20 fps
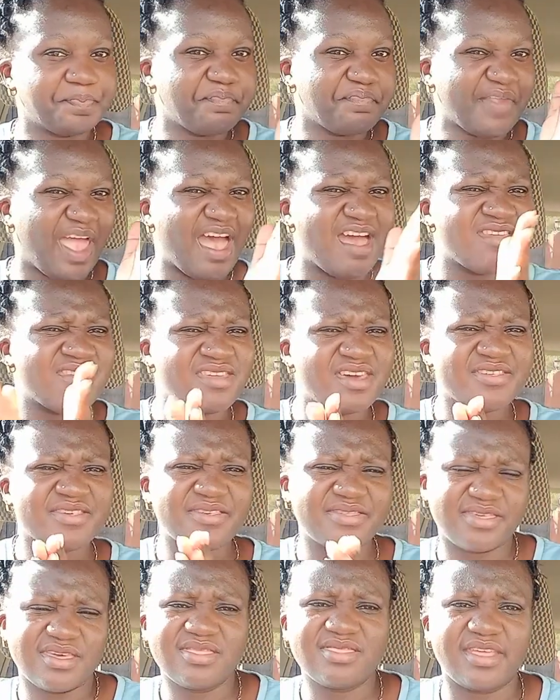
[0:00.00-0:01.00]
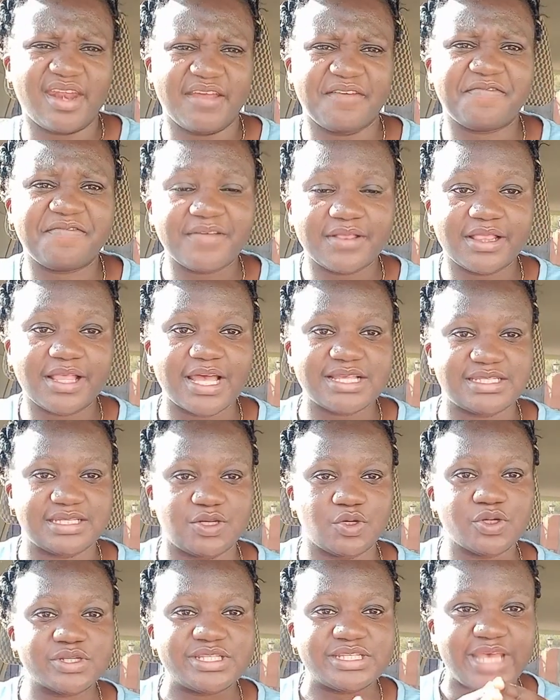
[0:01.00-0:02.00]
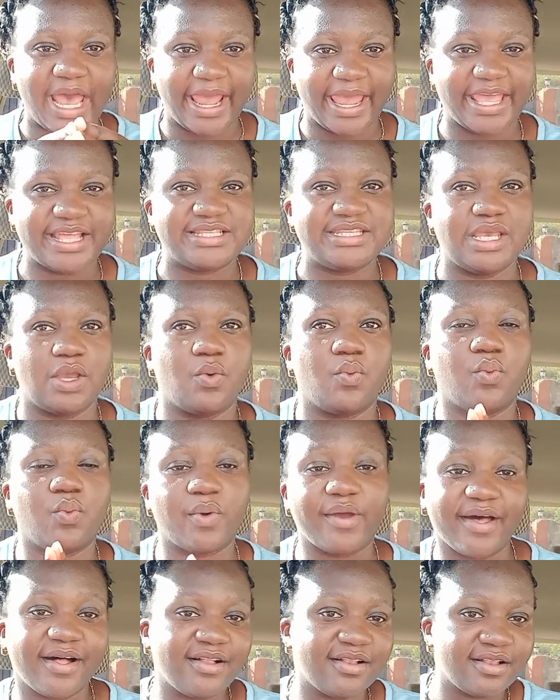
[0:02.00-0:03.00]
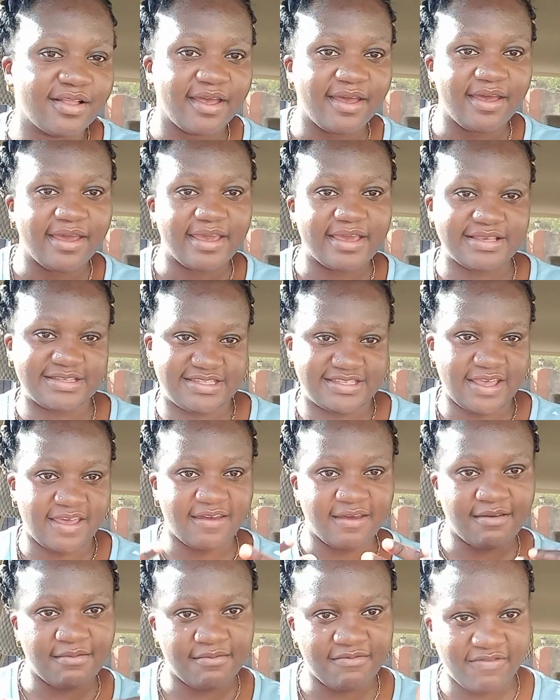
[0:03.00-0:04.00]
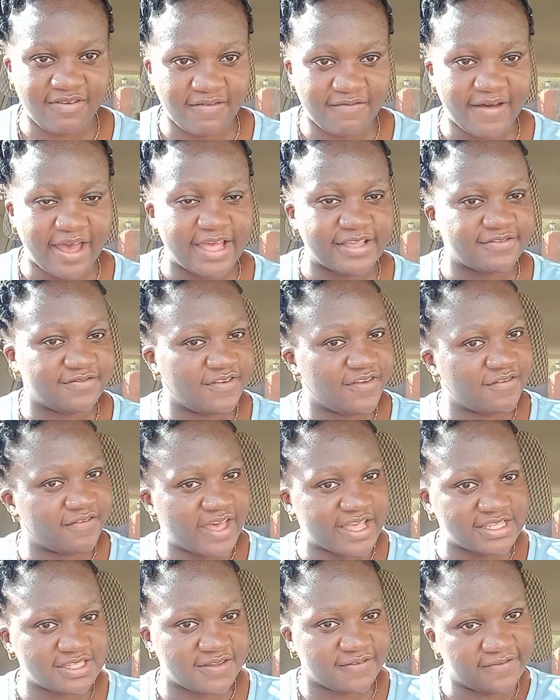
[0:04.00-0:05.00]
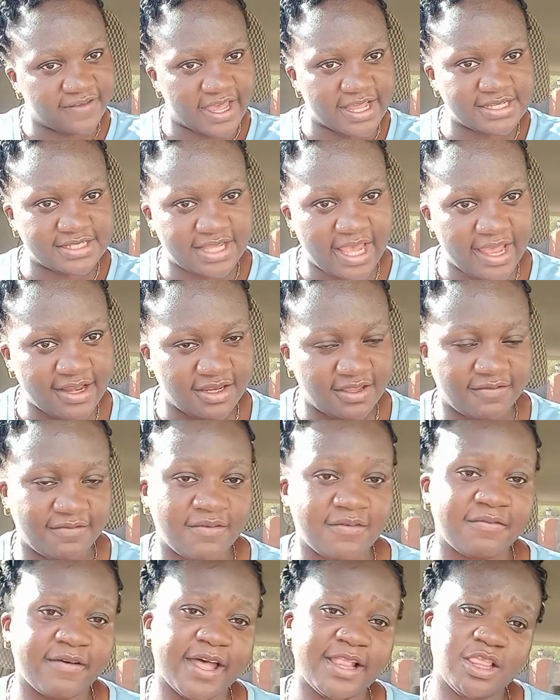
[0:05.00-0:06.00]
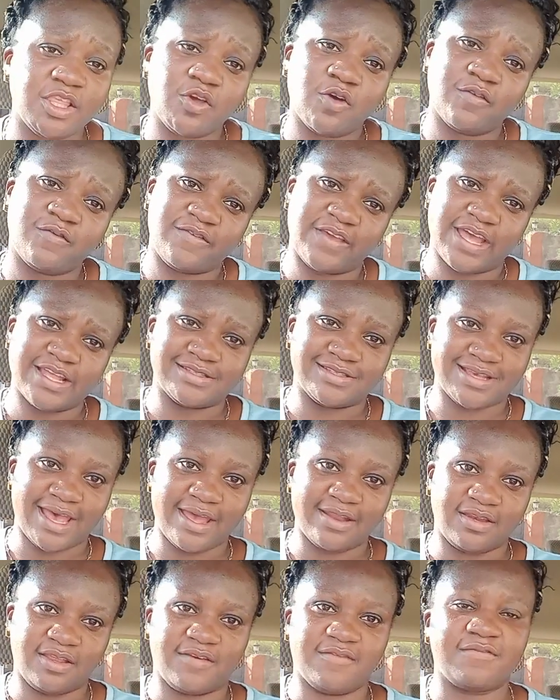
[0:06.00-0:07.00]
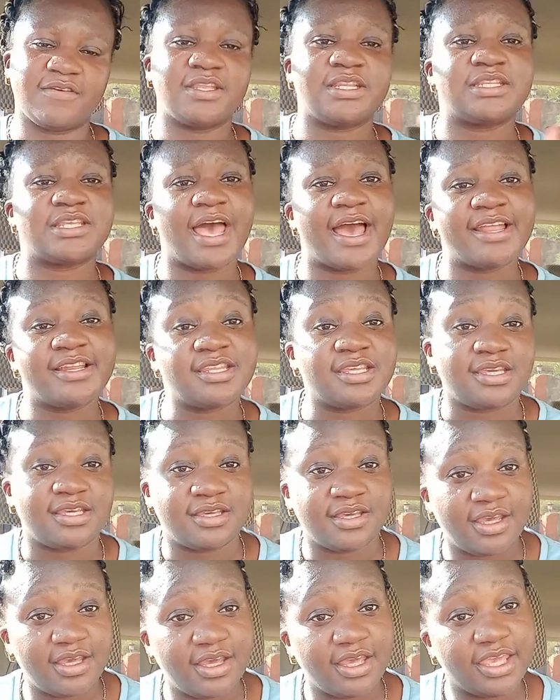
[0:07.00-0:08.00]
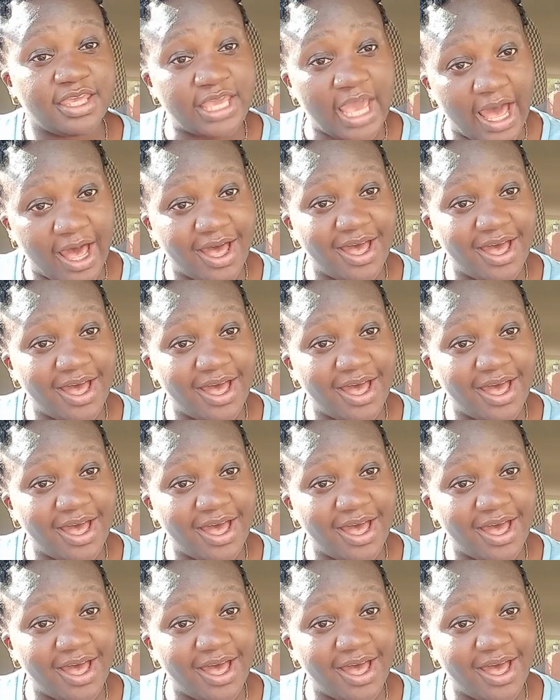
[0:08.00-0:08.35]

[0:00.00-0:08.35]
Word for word: another thing that i feel guys are not targeting well is the Viva, vivazi viandani vivalio viandani vindani yeah